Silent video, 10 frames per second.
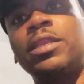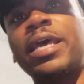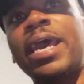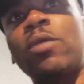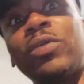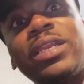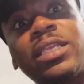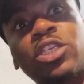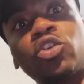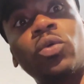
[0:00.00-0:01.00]
that we
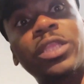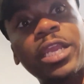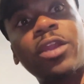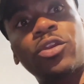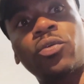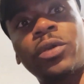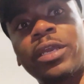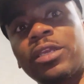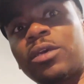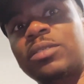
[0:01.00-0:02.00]
need to do what they're
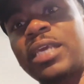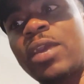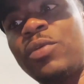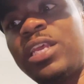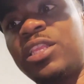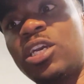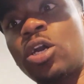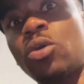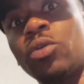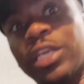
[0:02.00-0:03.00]
doing. You know what I'm saying? We need to
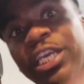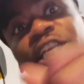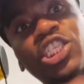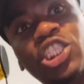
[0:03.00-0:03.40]
go get a